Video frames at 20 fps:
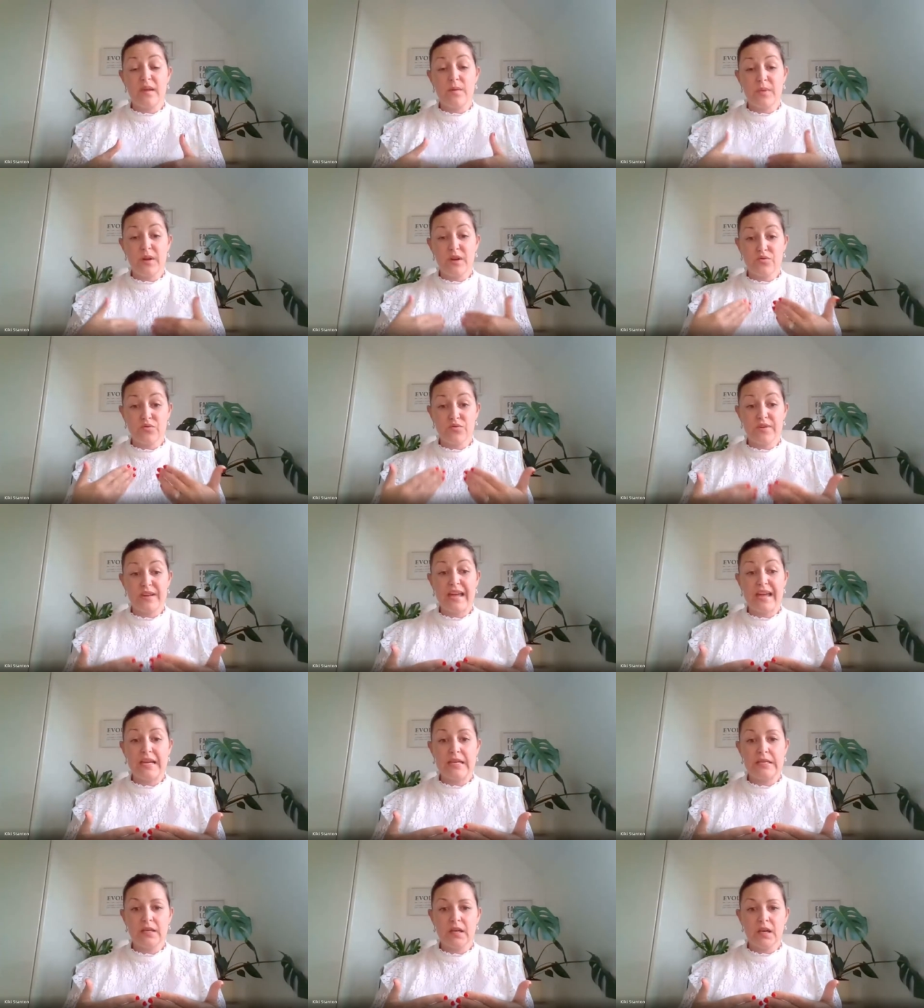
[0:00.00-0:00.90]
and then we
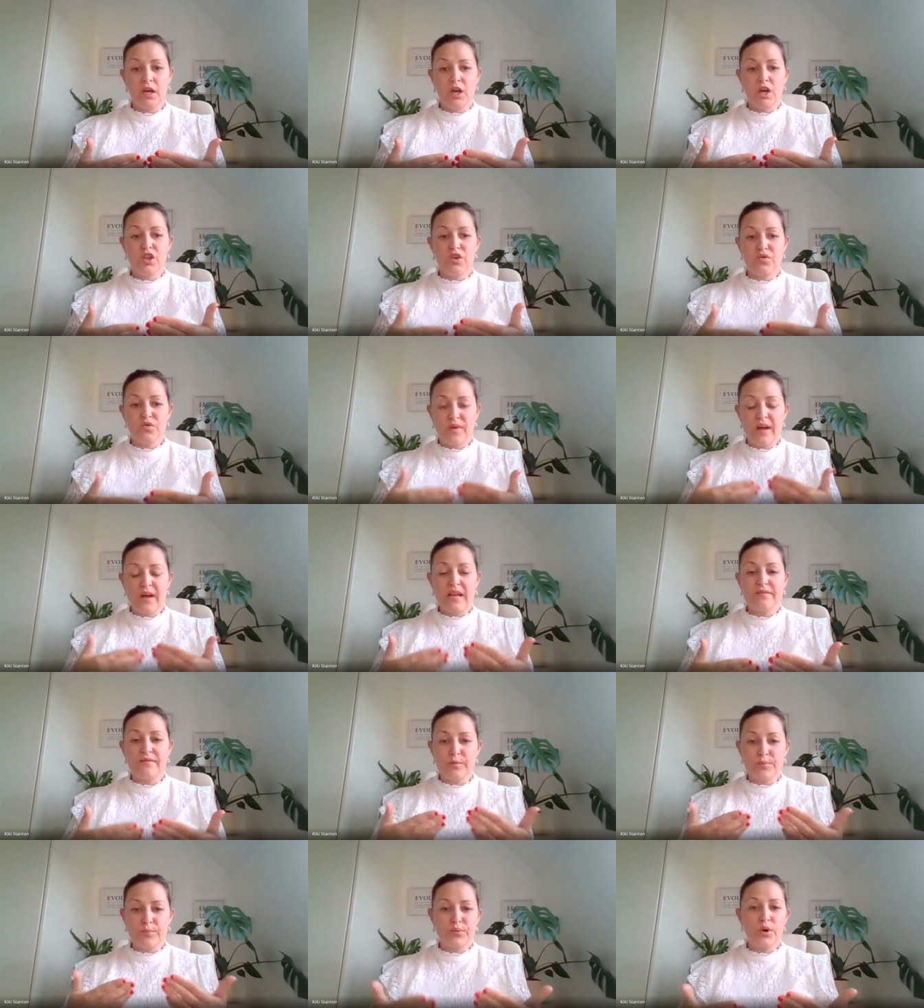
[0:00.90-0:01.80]
create the
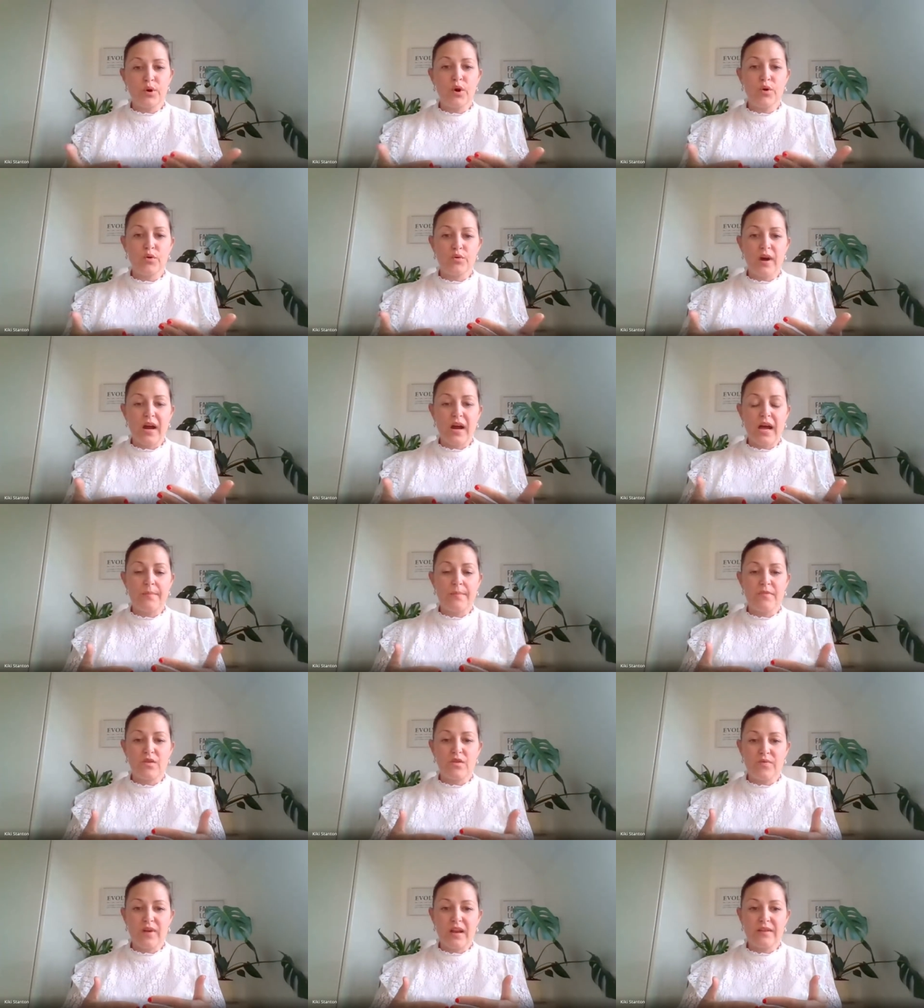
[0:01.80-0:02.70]
relevant
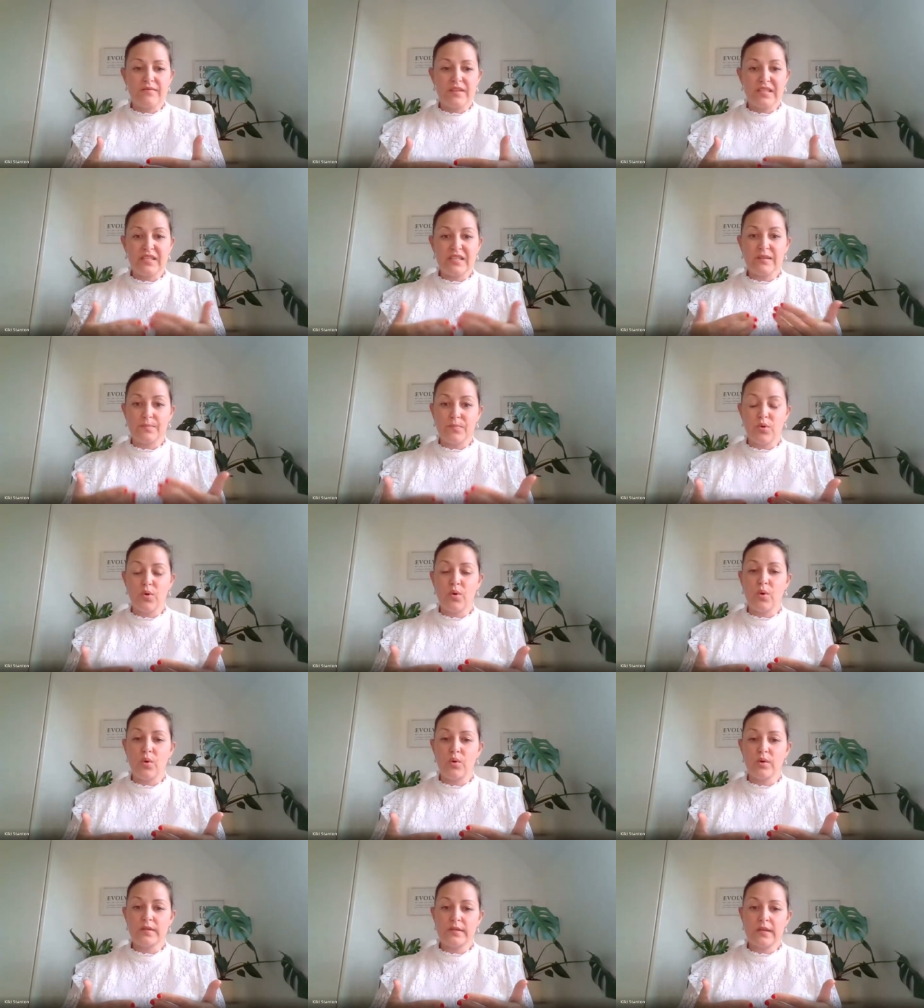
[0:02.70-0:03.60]
program, the relevant mm-hmm.
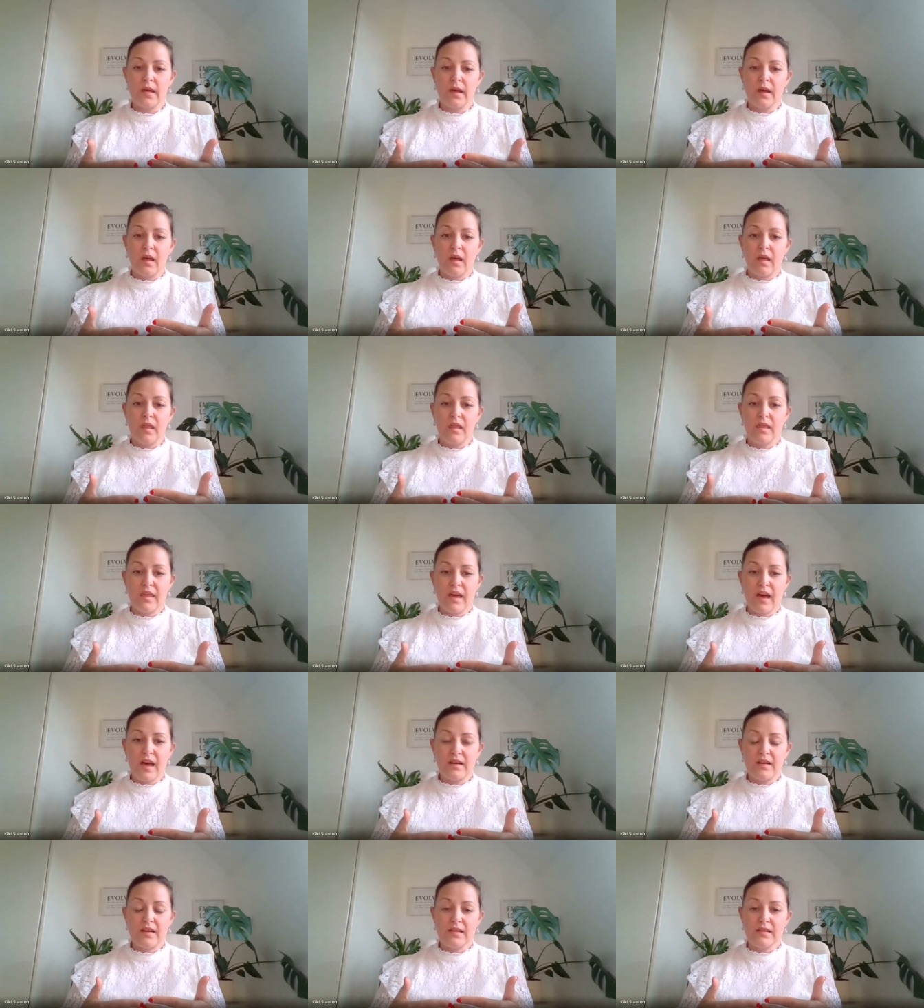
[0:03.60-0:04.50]
support
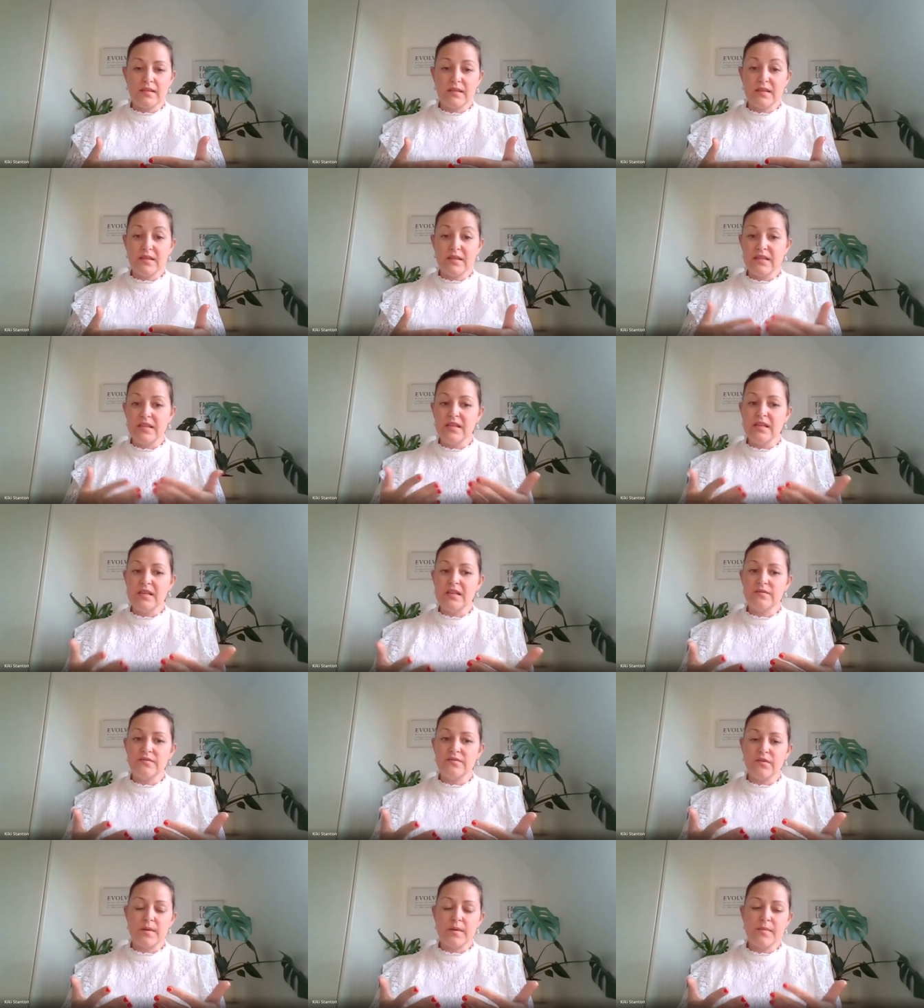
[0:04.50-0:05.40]
that is is
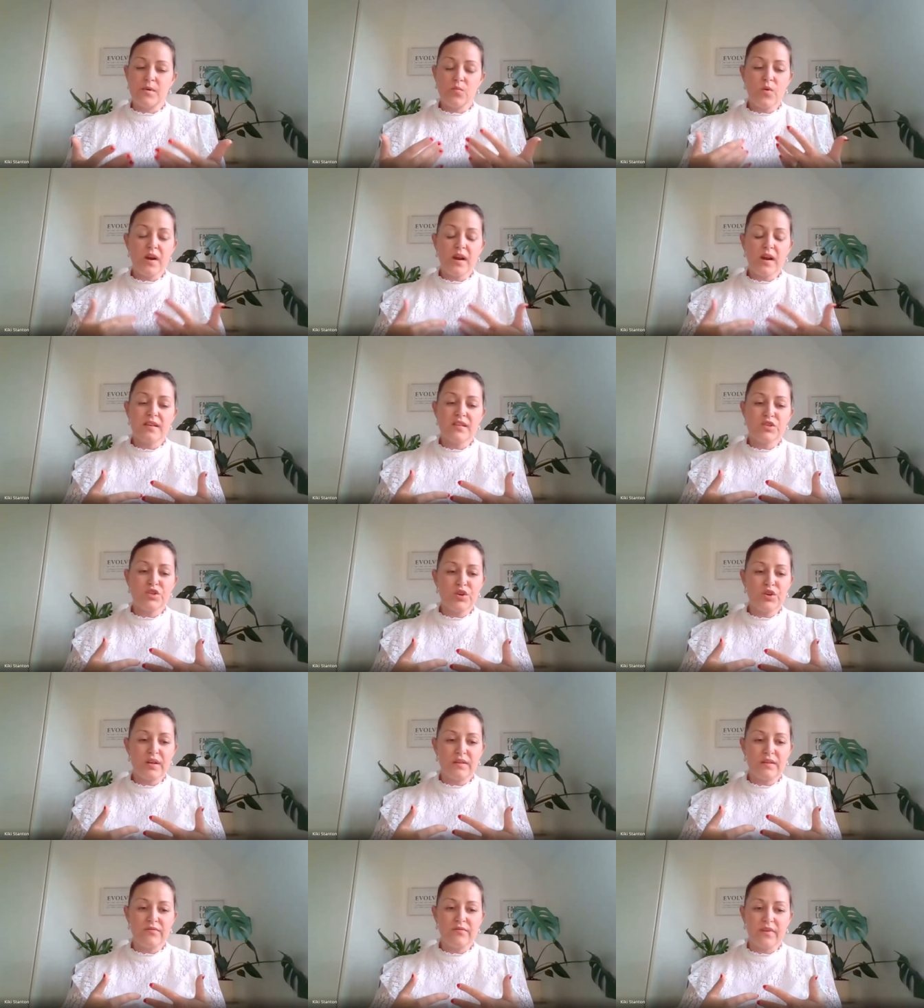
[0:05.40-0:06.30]
needed for them. And what I
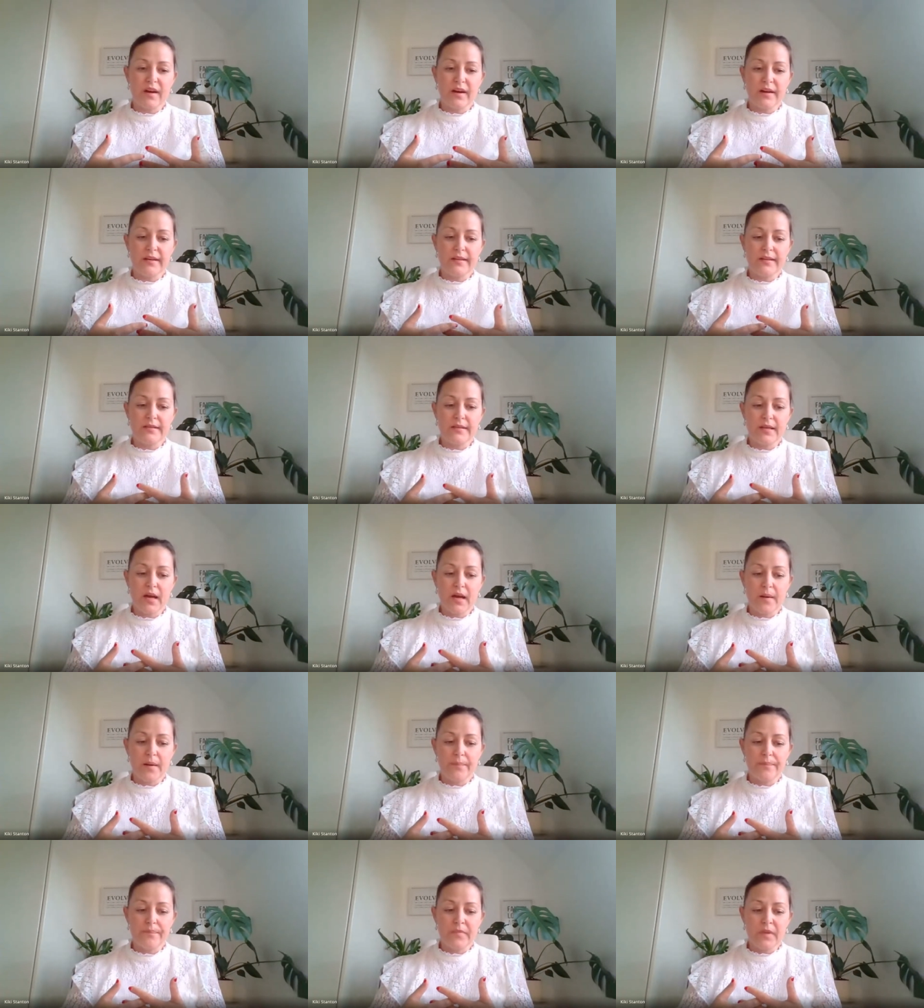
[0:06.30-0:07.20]
certainly
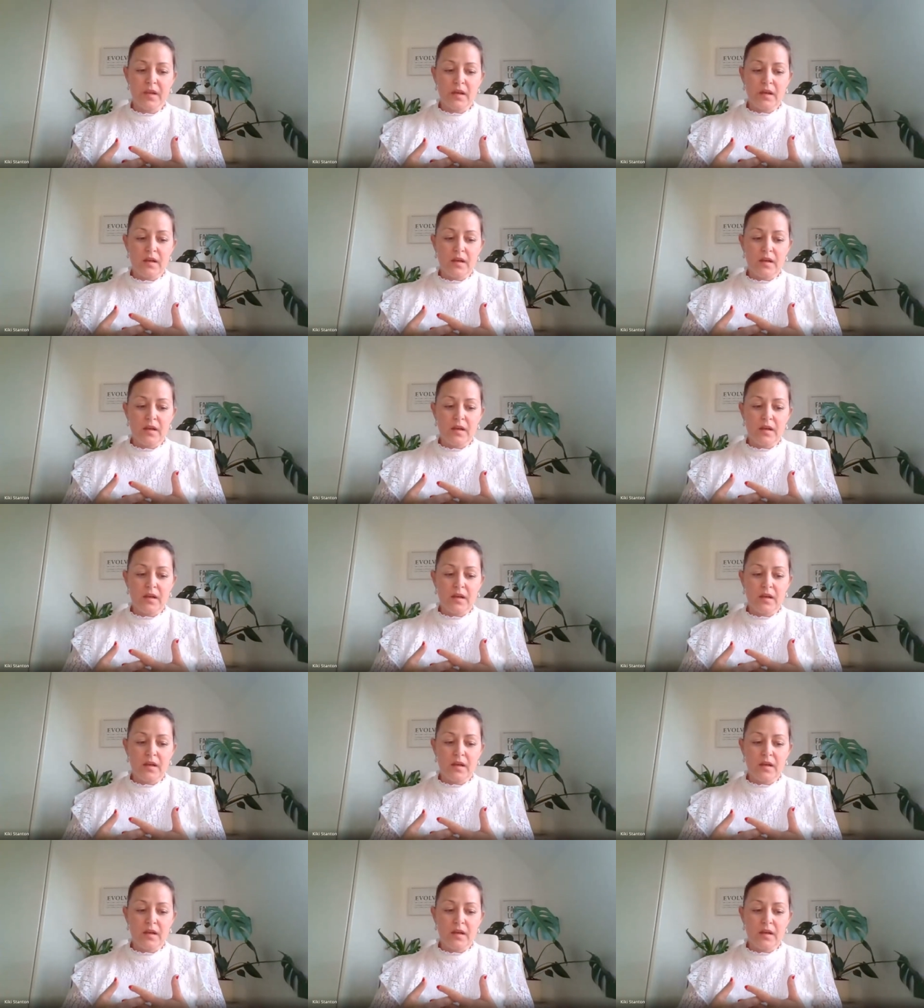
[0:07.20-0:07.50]
find um,